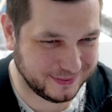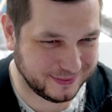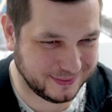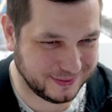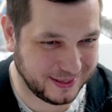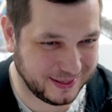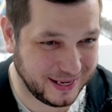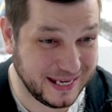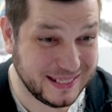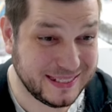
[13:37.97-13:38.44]

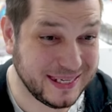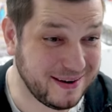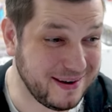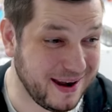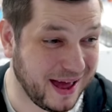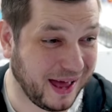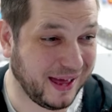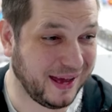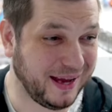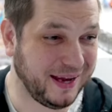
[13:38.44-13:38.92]
It's a
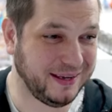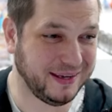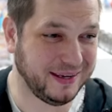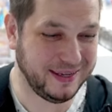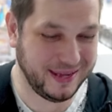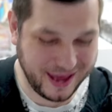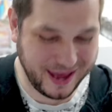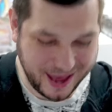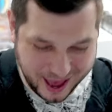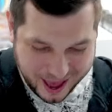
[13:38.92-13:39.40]
9.
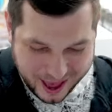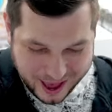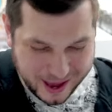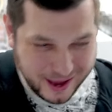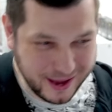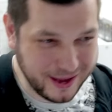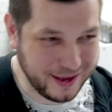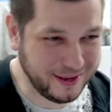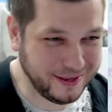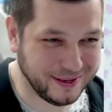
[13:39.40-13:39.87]

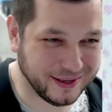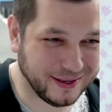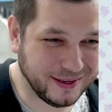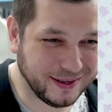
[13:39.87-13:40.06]
Yay!